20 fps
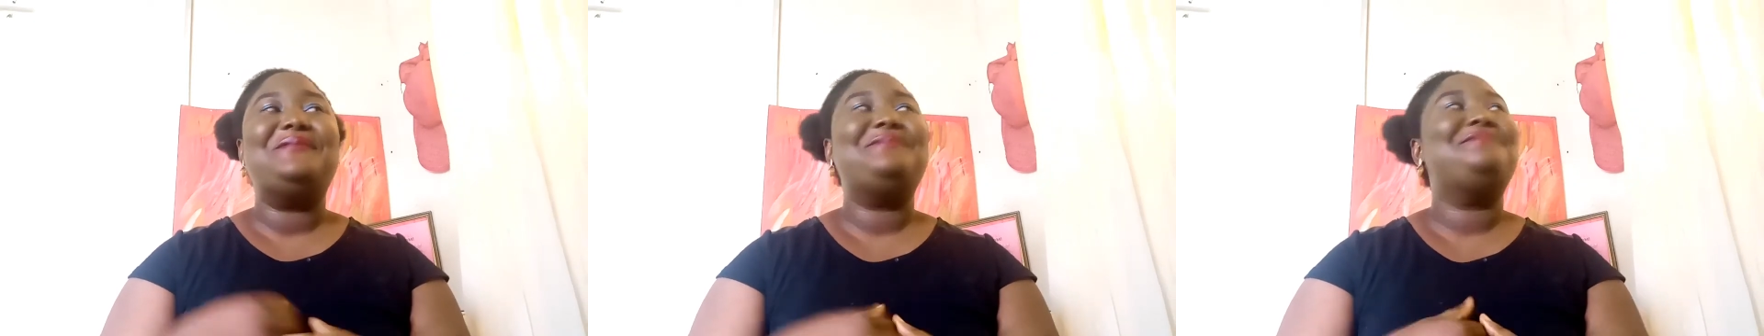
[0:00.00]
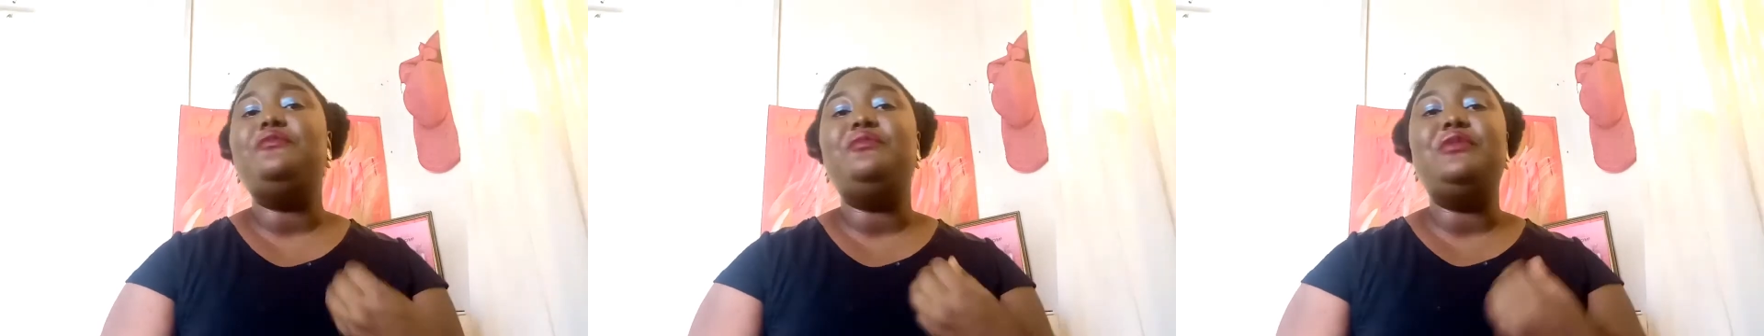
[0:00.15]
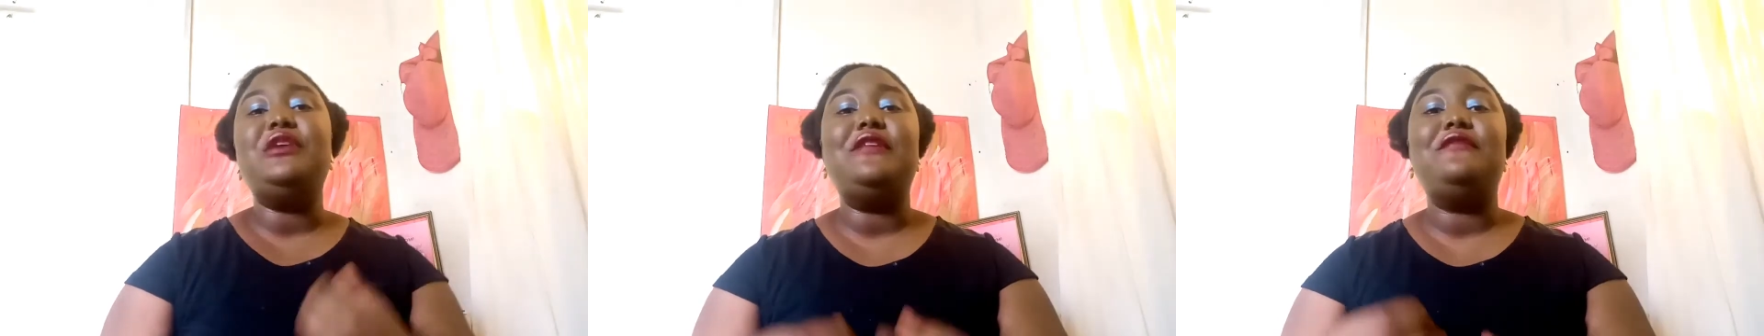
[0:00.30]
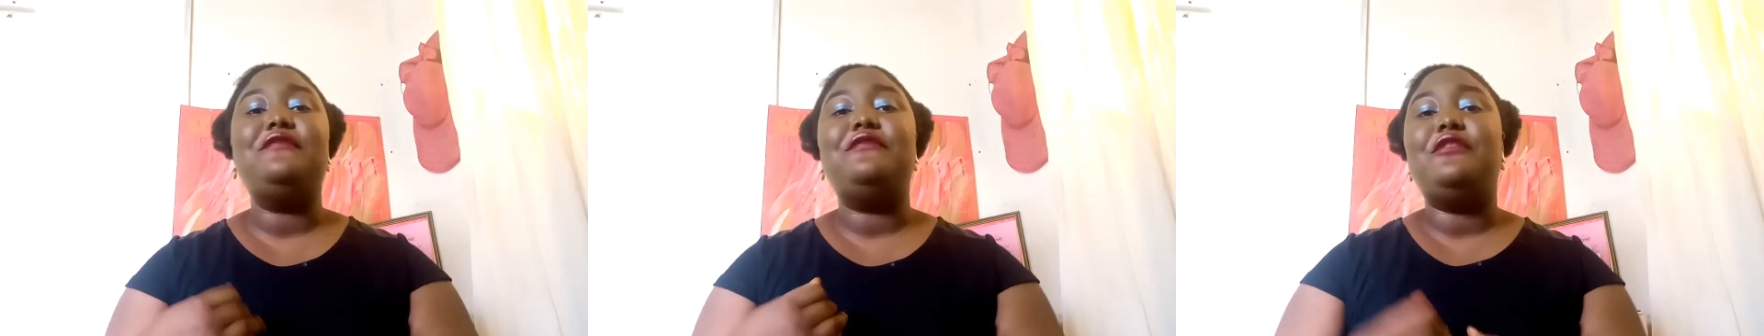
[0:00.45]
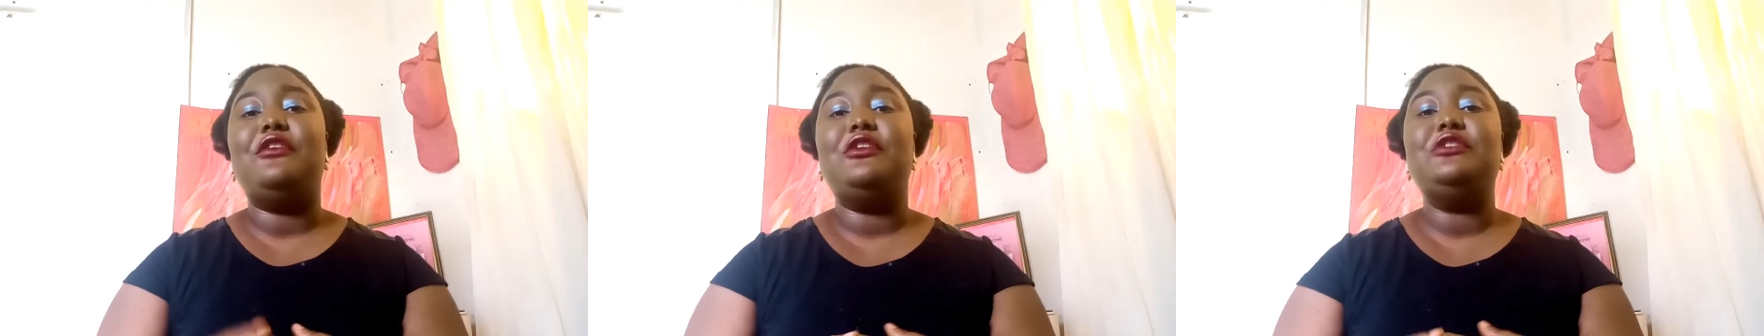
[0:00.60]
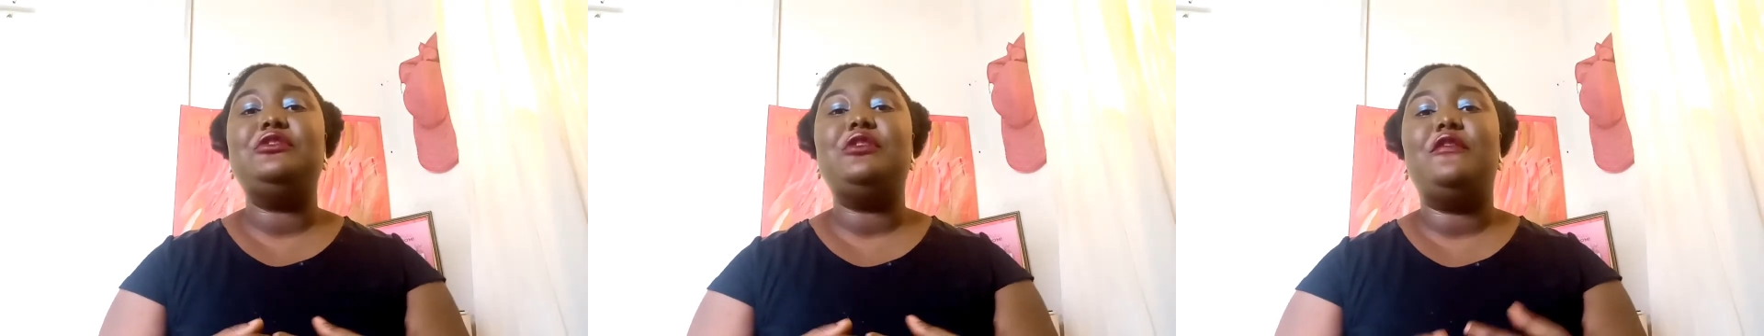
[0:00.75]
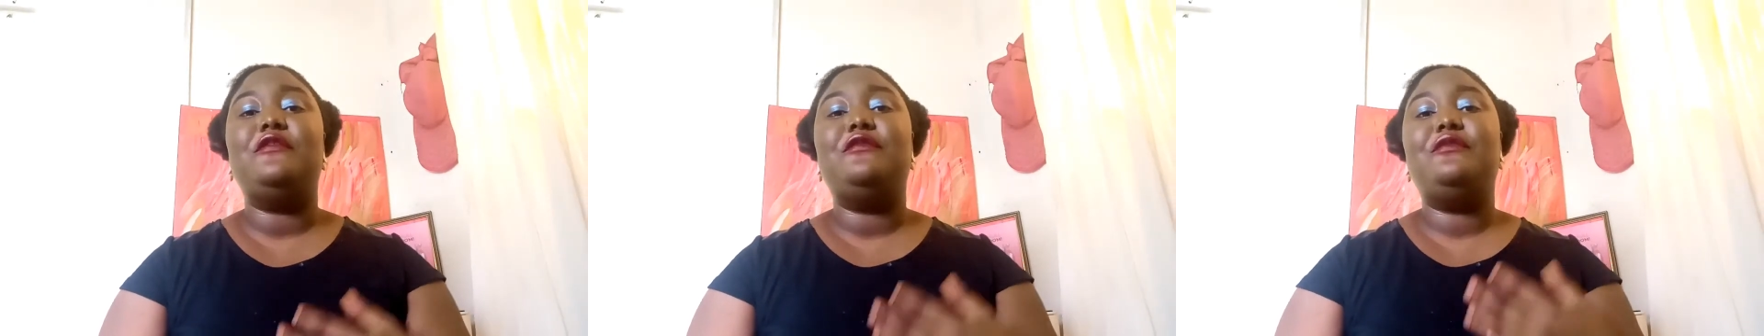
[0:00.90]
be in
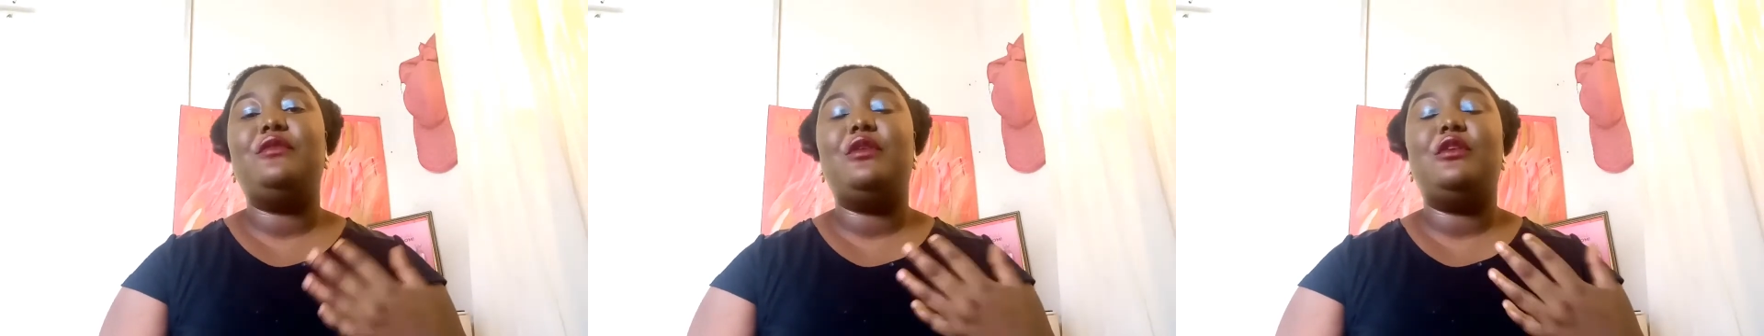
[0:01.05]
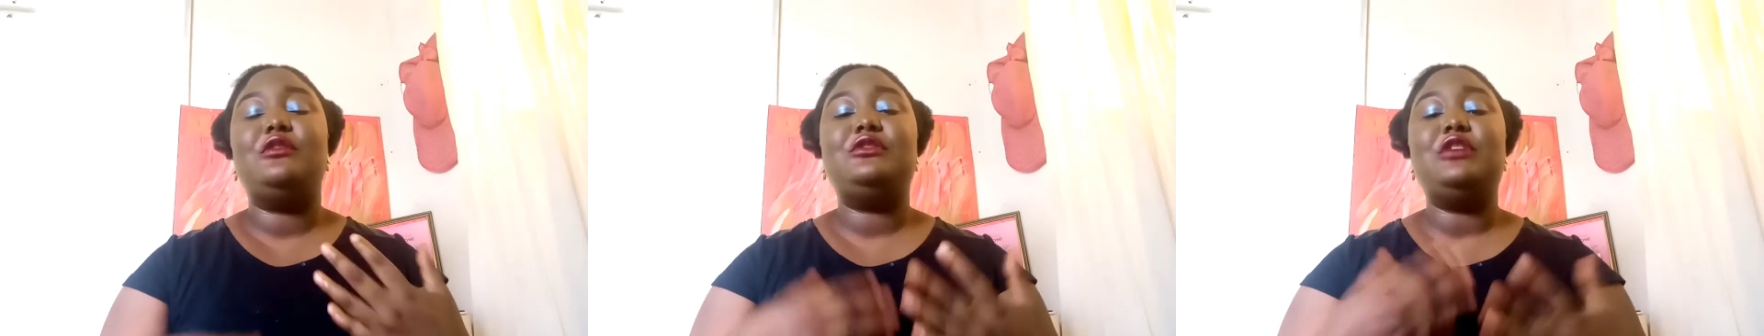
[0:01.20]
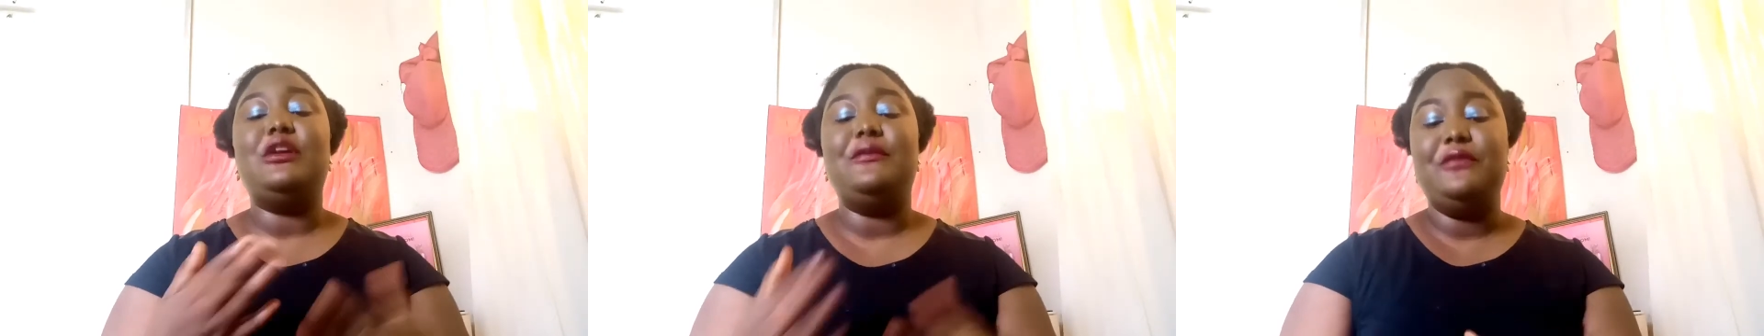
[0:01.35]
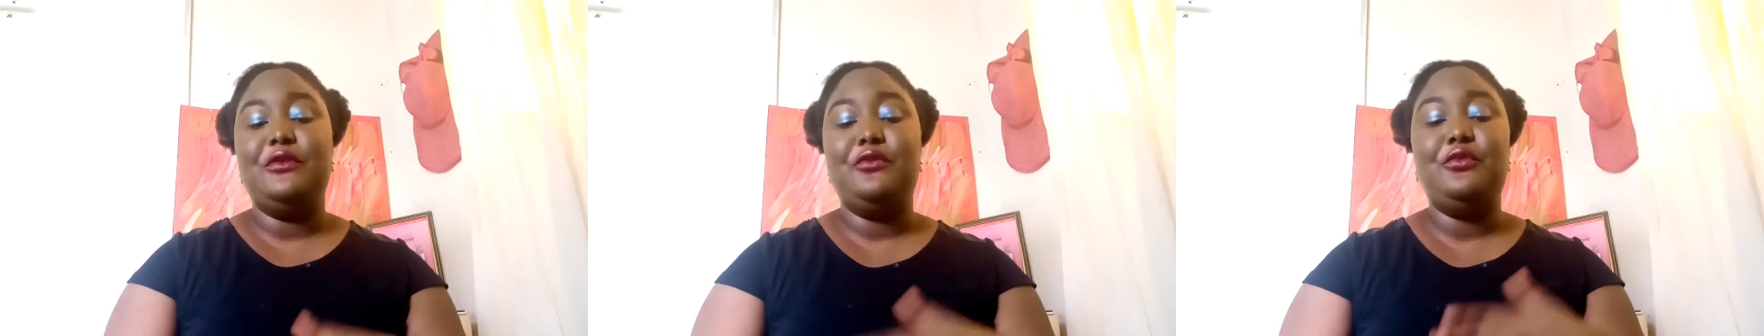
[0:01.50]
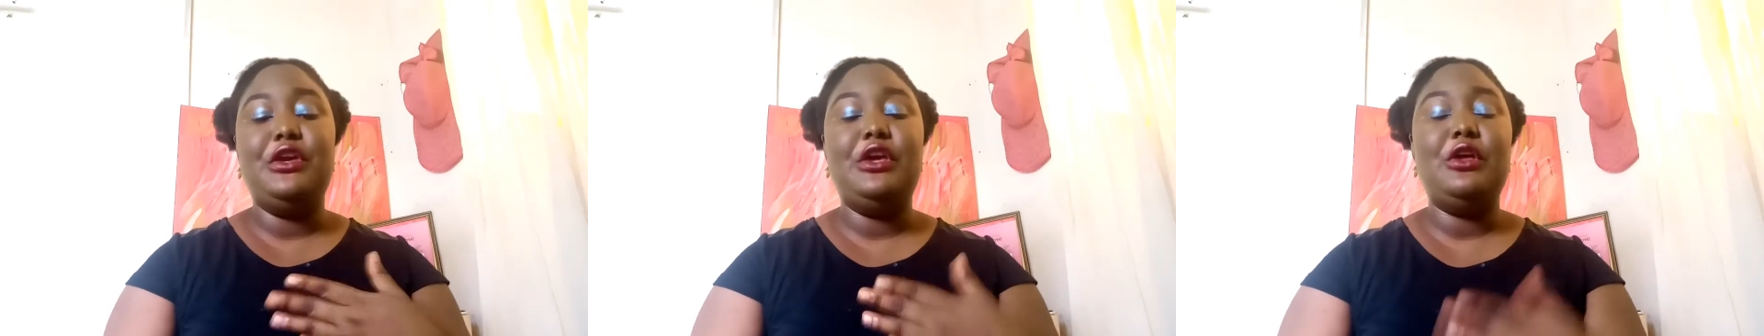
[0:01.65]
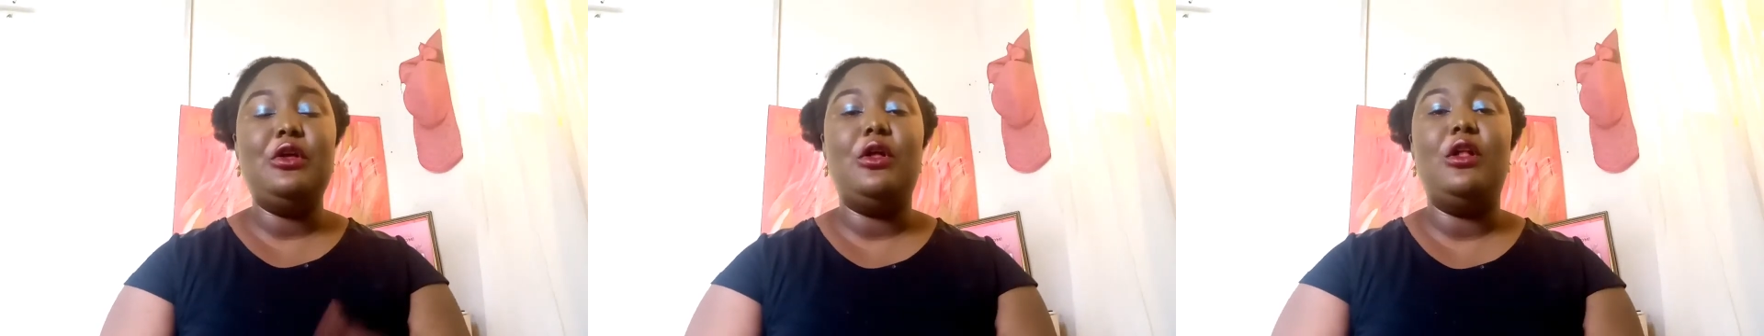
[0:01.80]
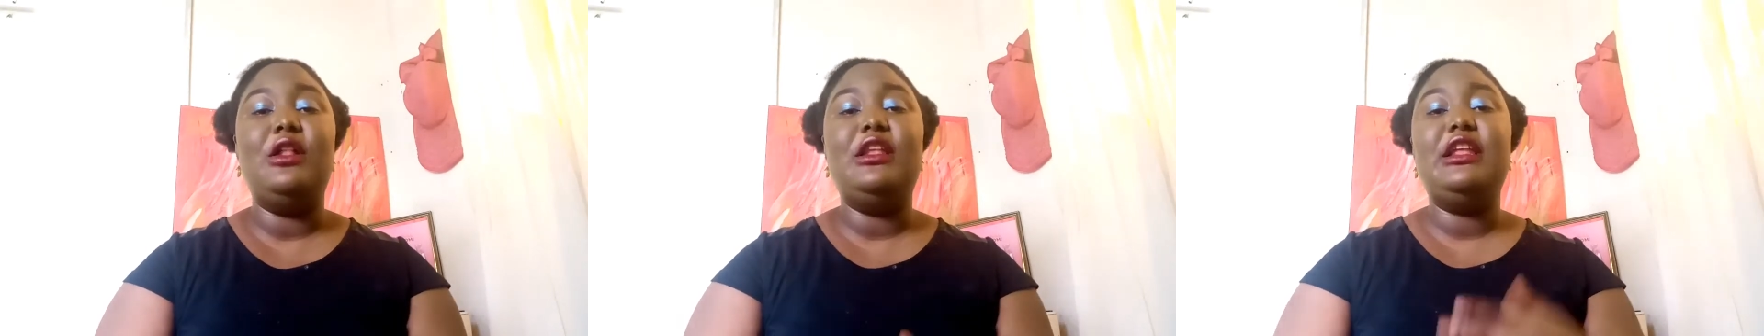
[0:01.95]
front of something we
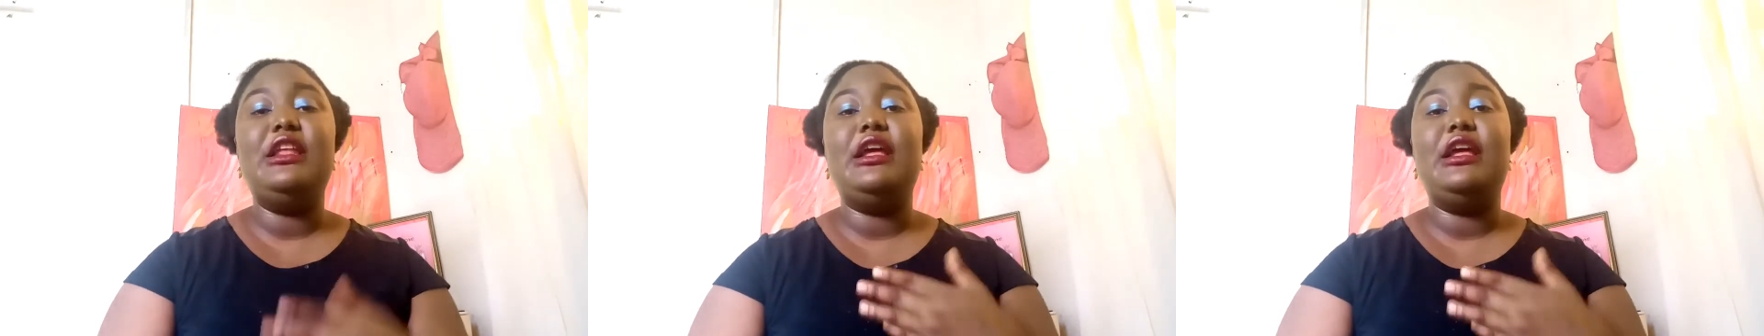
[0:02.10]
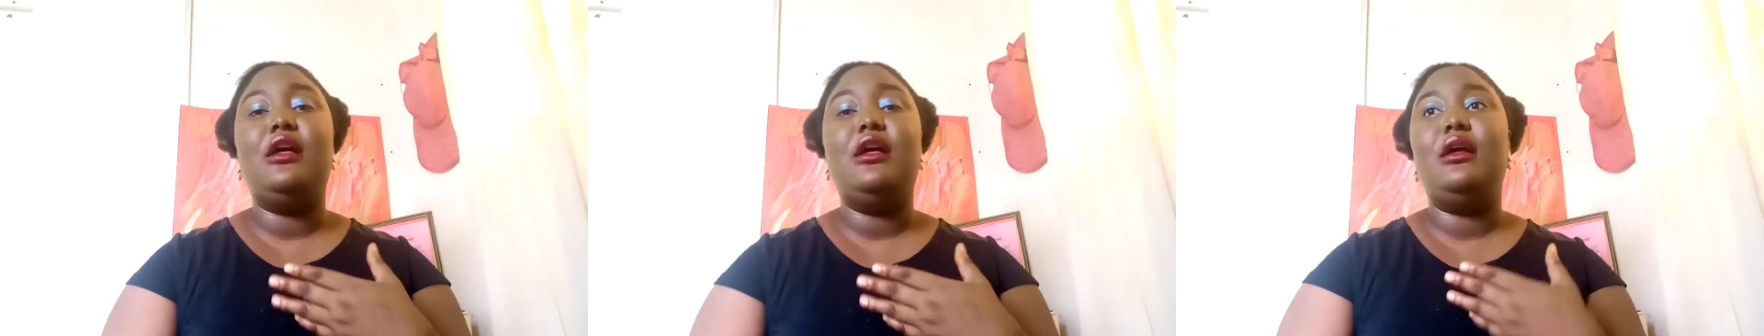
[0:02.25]
call